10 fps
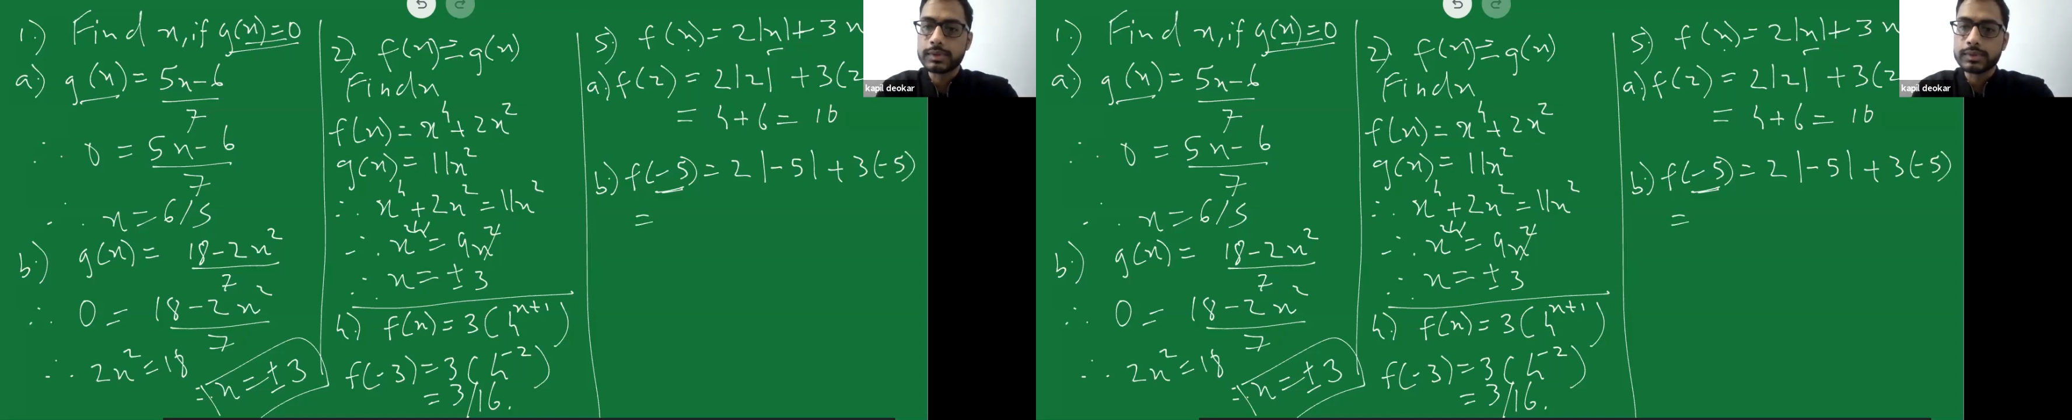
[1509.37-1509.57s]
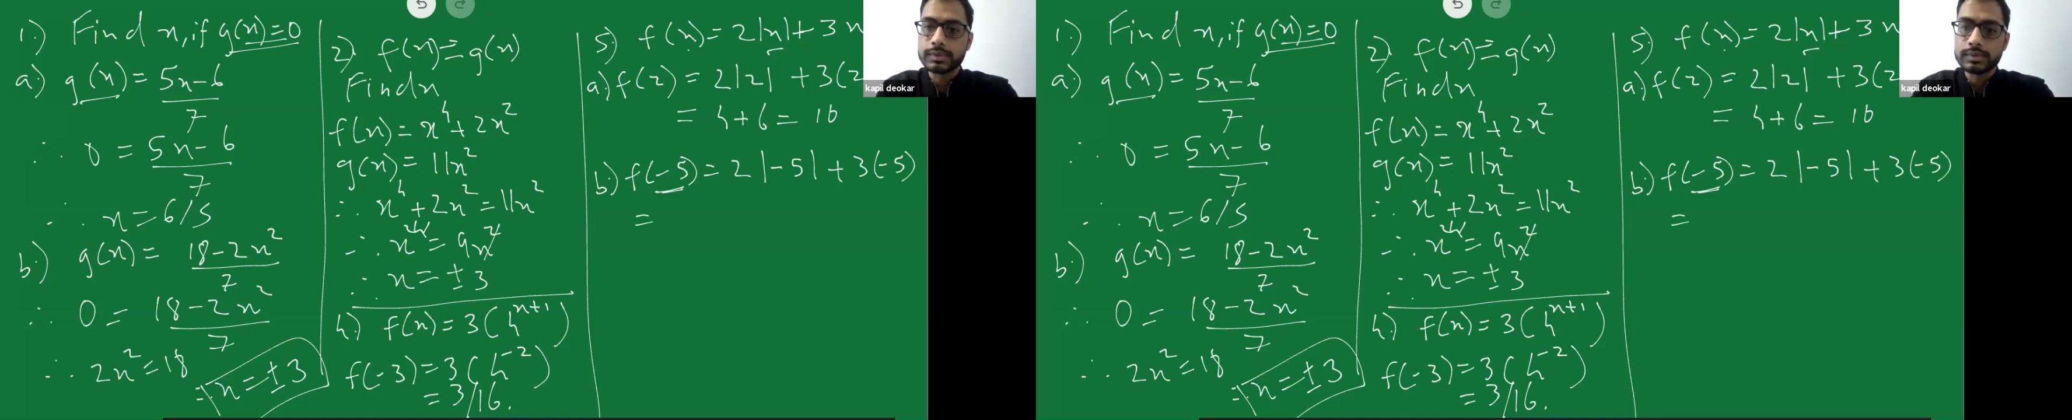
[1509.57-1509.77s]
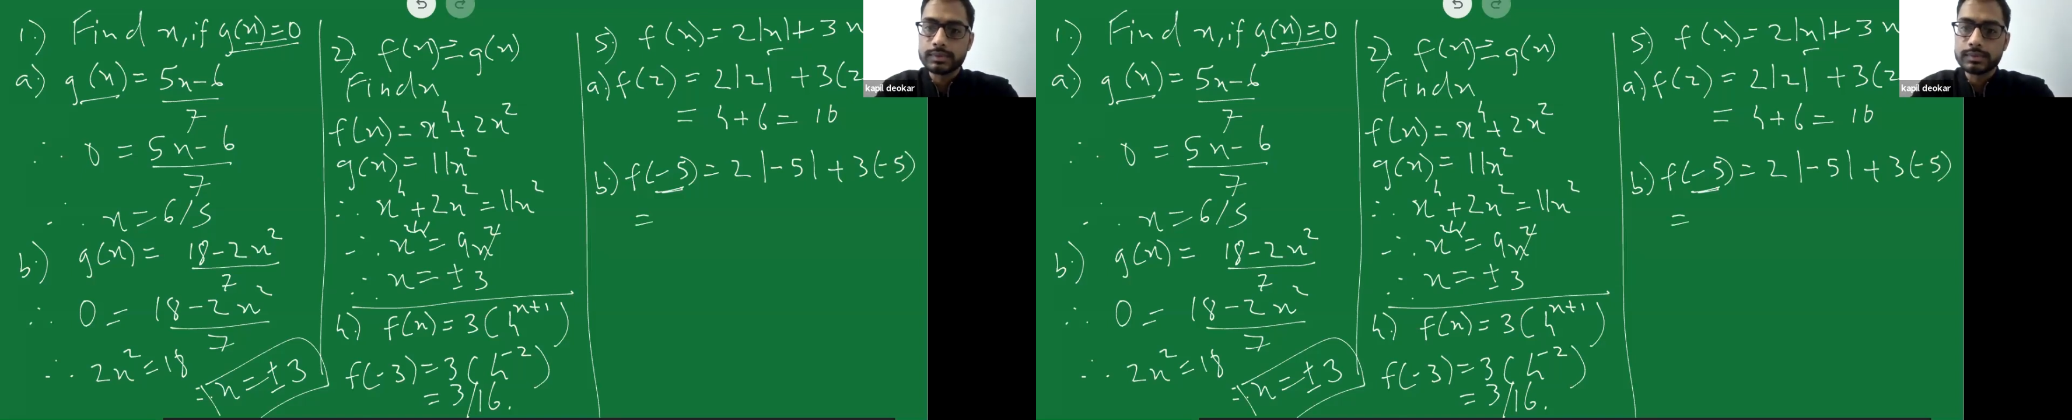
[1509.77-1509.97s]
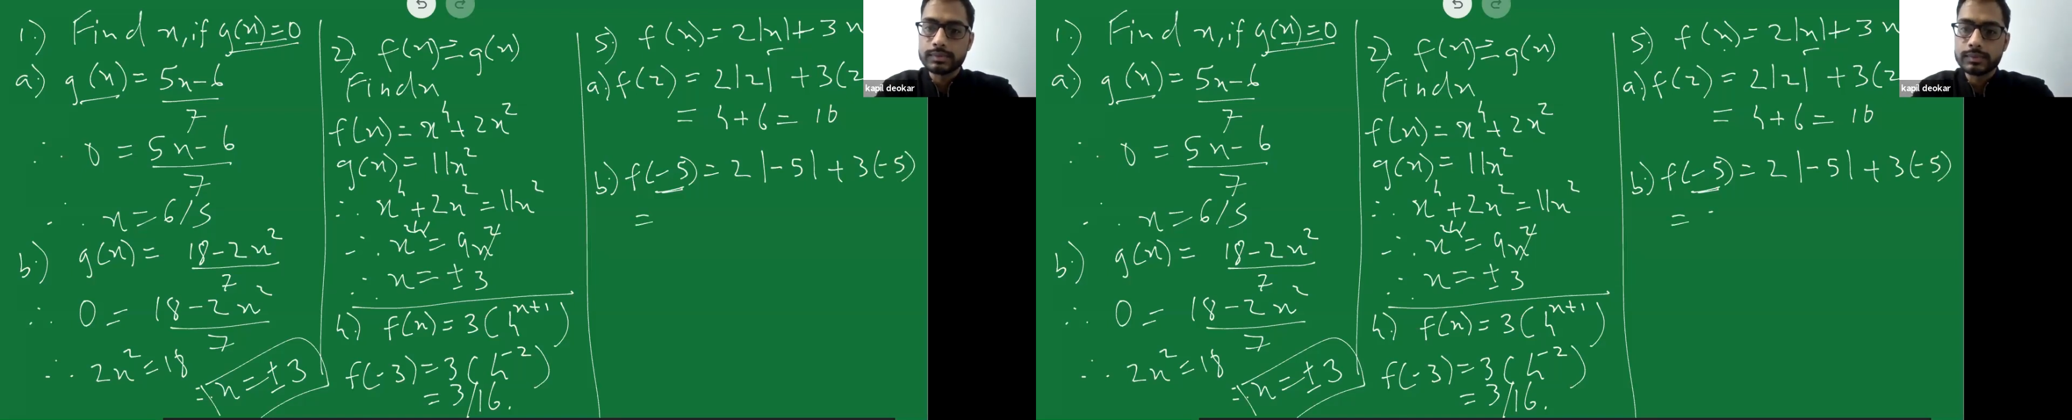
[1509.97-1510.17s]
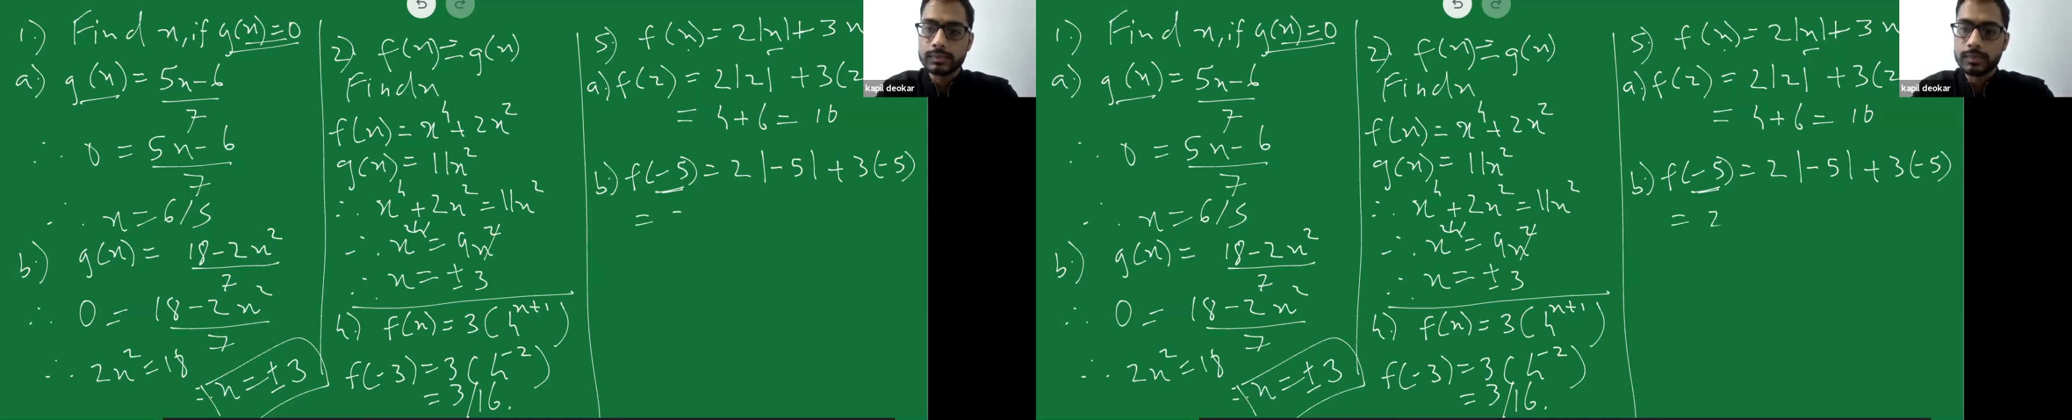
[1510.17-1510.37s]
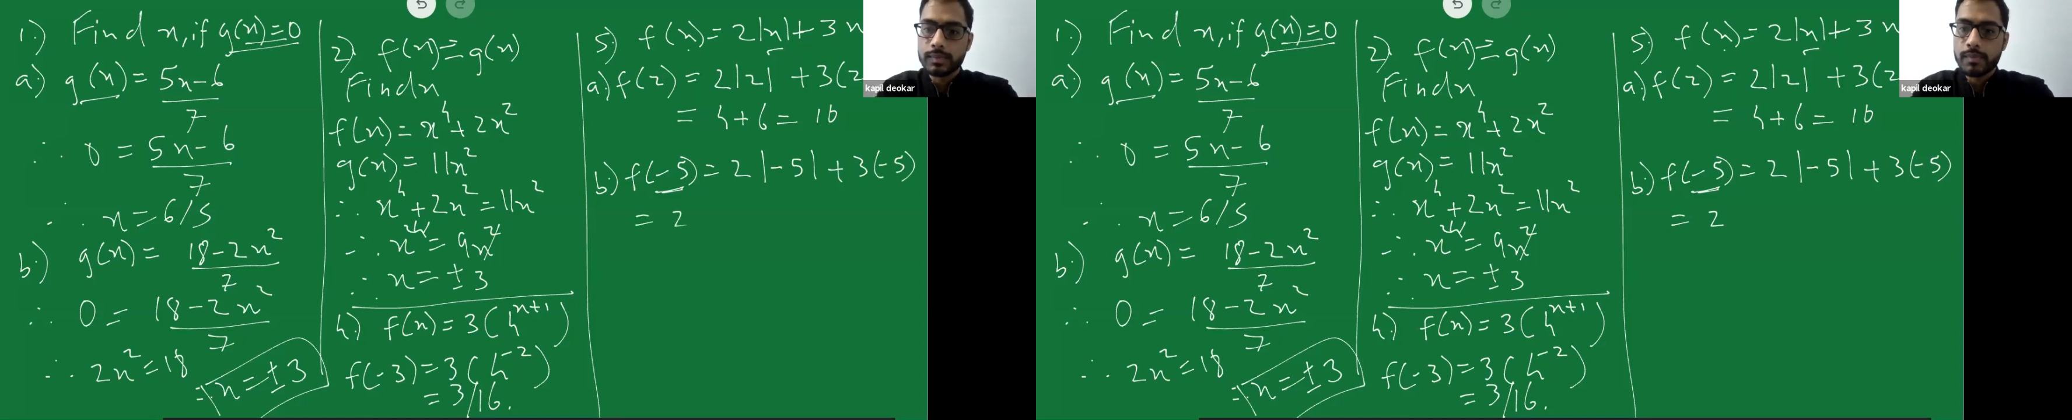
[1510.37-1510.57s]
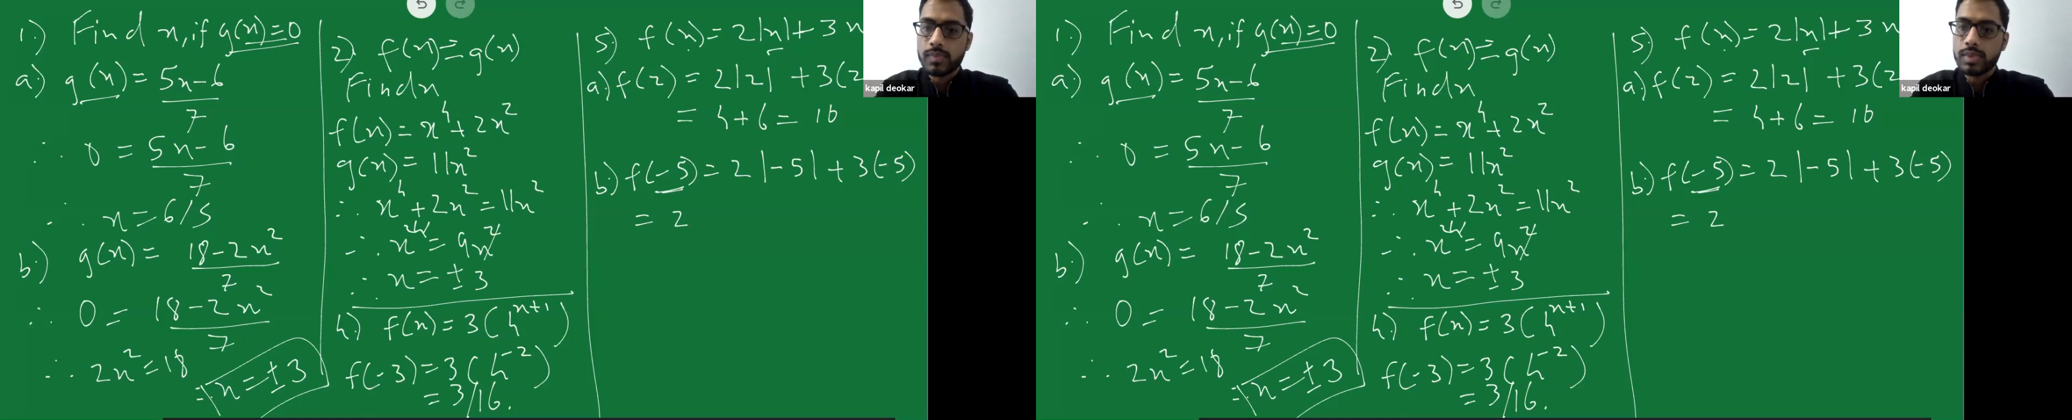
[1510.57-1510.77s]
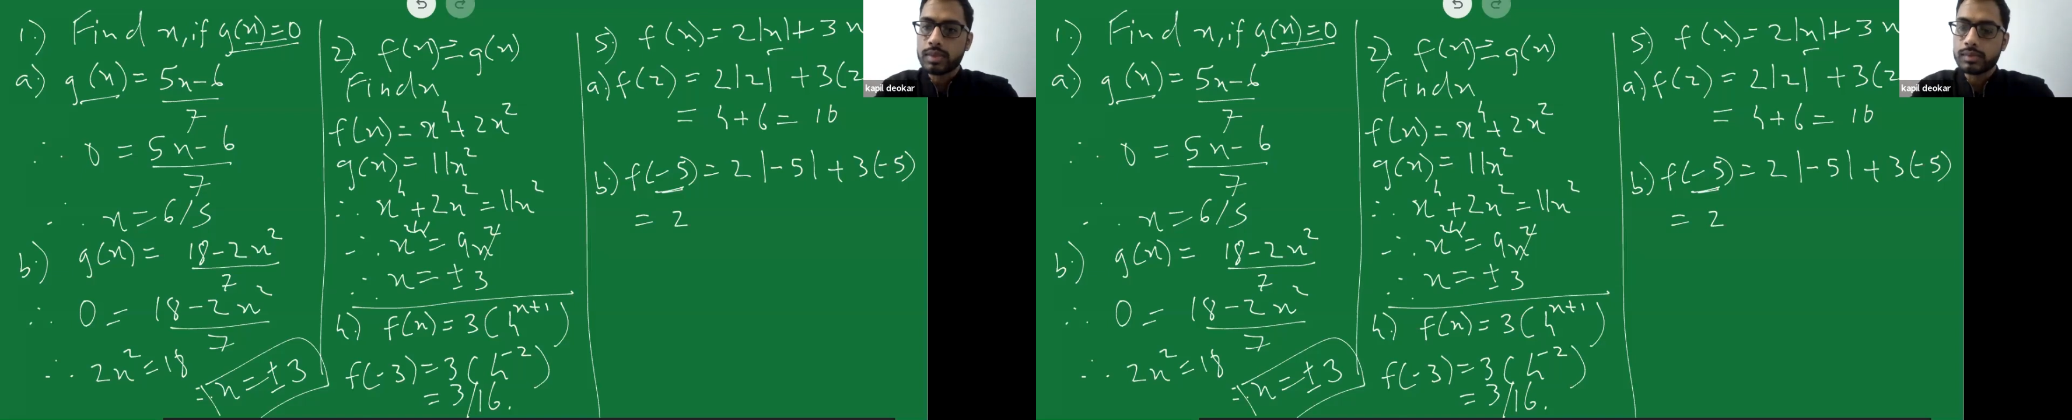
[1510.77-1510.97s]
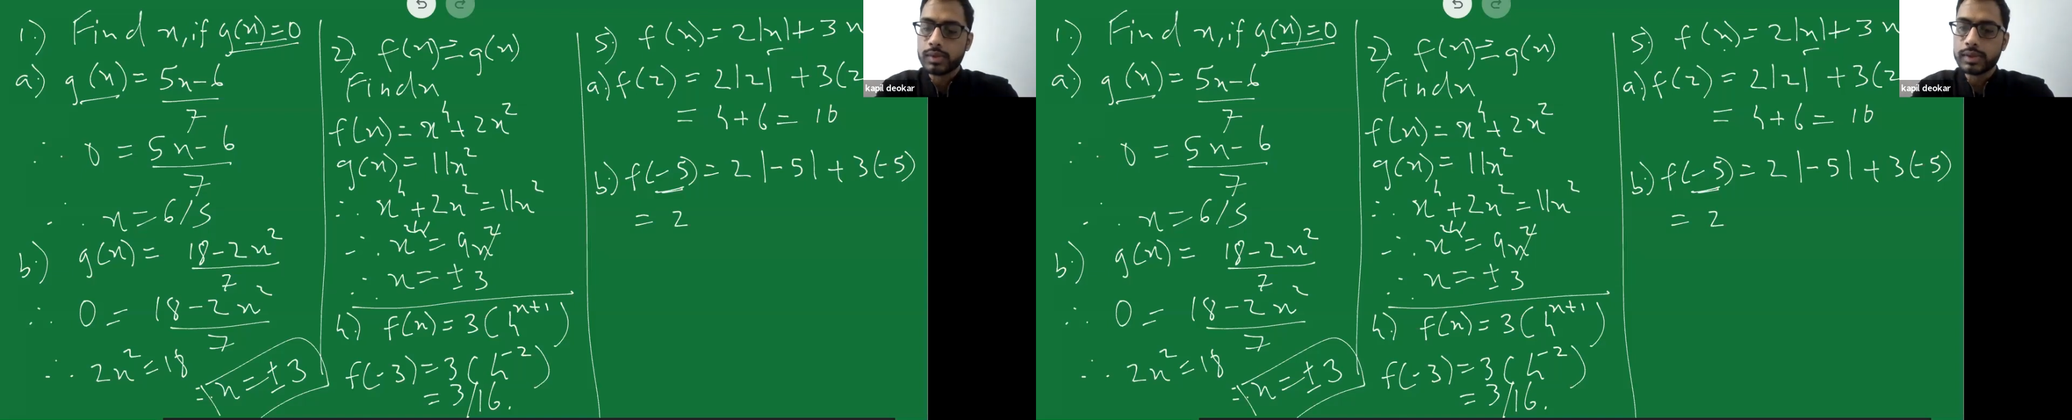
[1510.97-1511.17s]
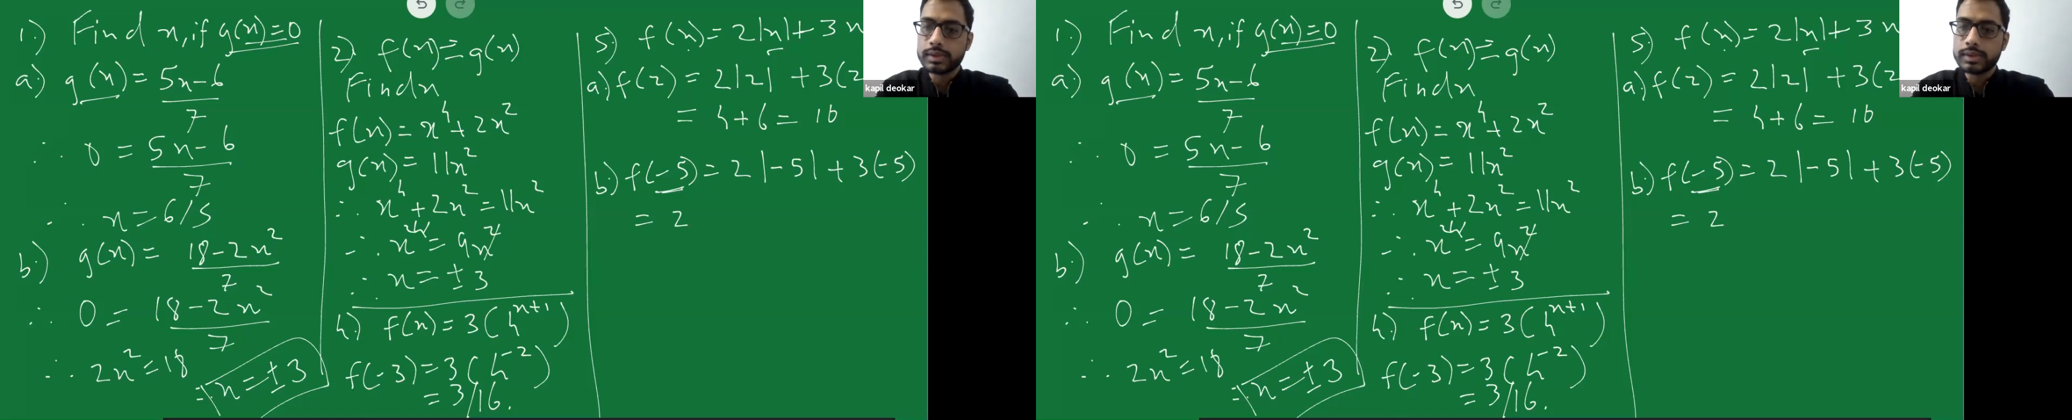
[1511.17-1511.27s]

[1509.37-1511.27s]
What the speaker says: to What